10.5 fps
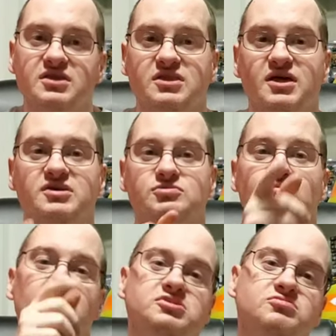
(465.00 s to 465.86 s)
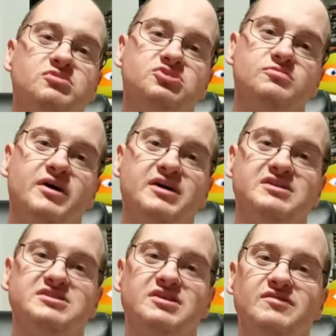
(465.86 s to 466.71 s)
Thanks for watching Retro
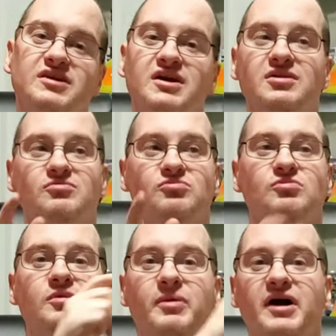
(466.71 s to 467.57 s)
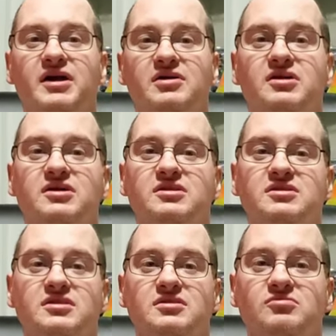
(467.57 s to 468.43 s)
Mikey 78, and we'll be back here
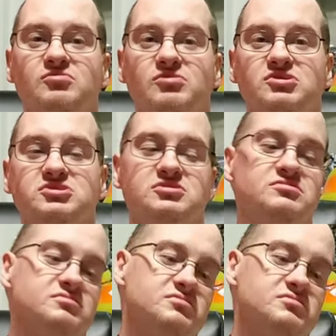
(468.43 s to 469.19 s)
again real soon.